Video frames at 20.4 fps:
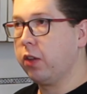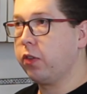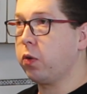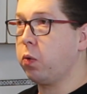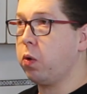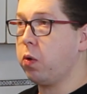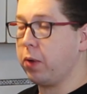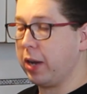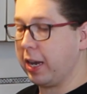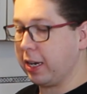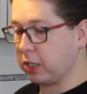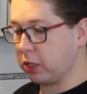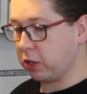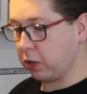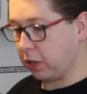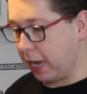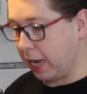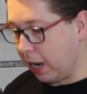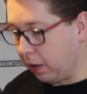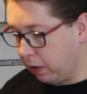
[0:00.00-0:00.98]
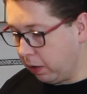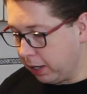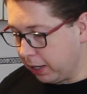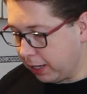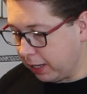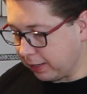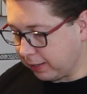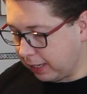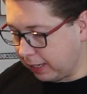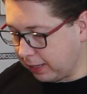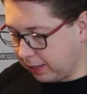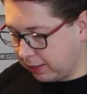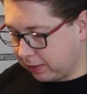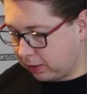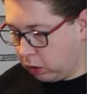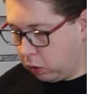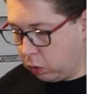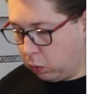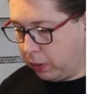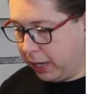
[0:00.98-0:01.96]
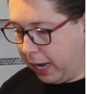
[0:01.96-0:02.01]
So what we need to do now is let this
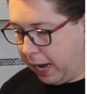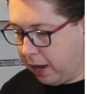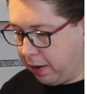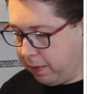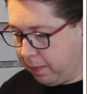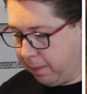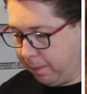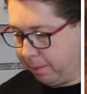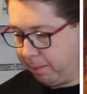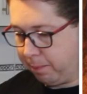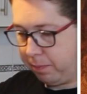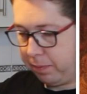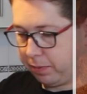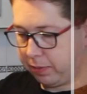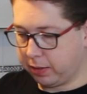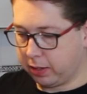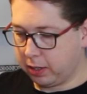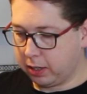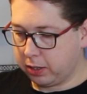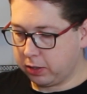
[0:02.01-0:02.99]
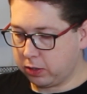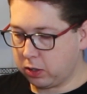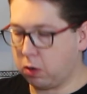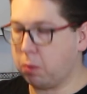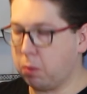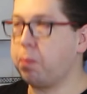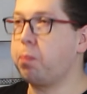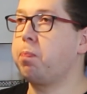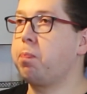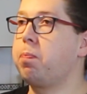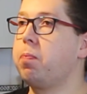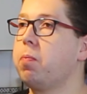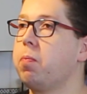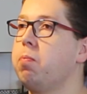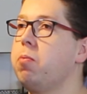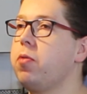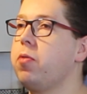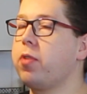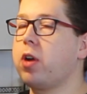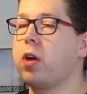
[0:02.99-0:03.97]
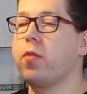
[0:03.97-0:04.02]
cool down. So
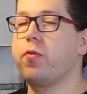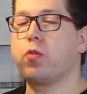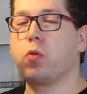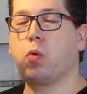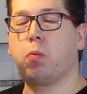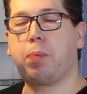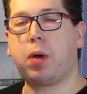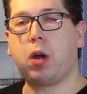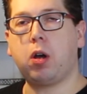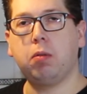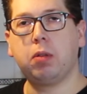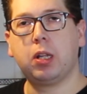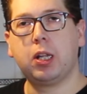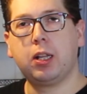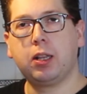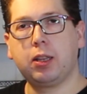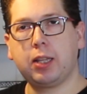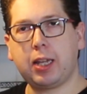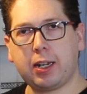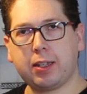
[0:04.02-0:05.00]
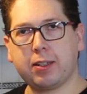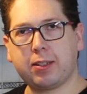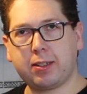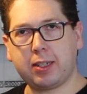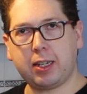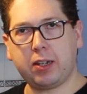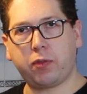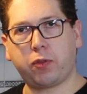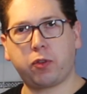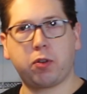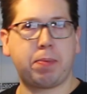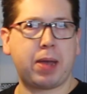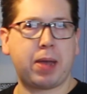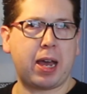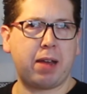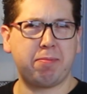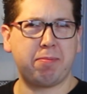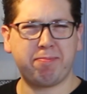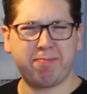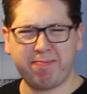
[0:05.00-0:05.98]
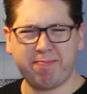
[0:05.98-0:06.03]
move it over to a bowl, let it sit for
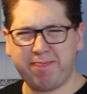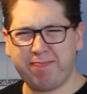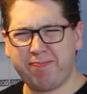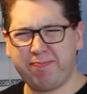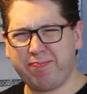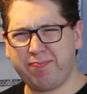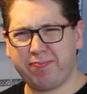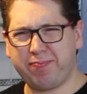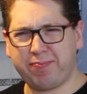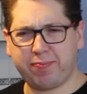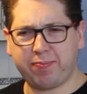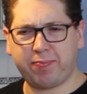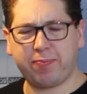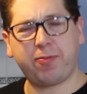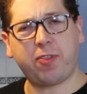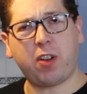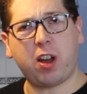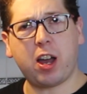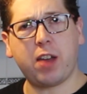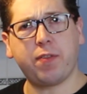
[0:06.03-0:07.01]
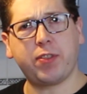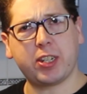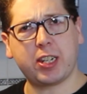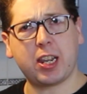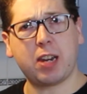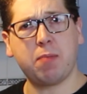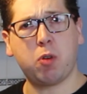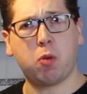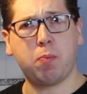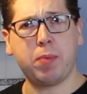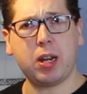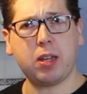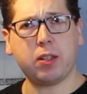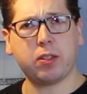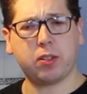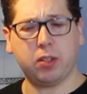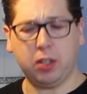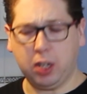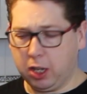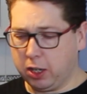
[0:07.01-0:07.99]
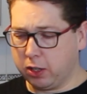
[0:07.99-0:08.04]
about 5 to 10 more
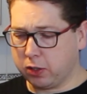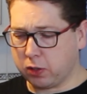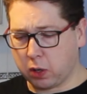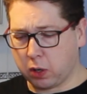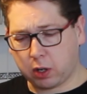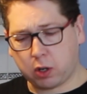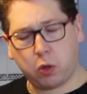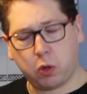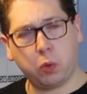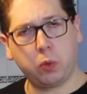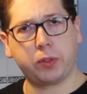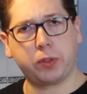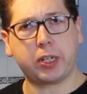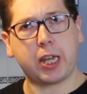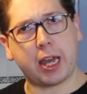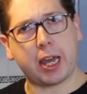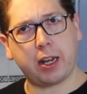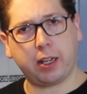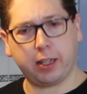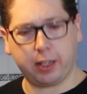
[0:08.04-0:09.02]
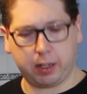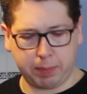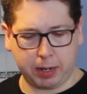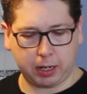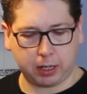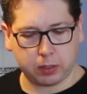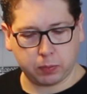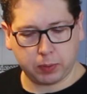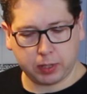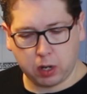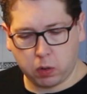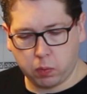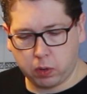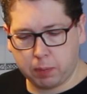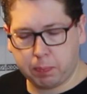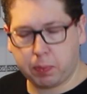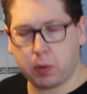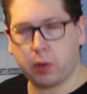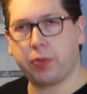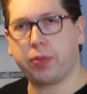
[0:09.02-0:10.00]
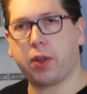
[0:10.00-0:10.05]
minutes so it cools down a little bit, because we don't want
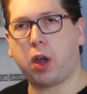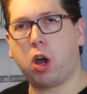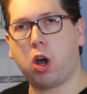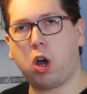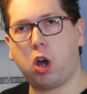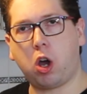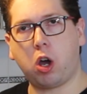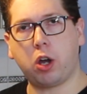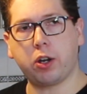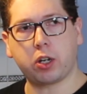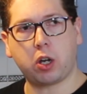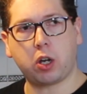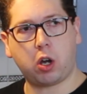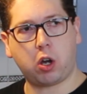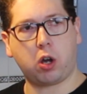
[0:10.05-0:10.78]
to put the hot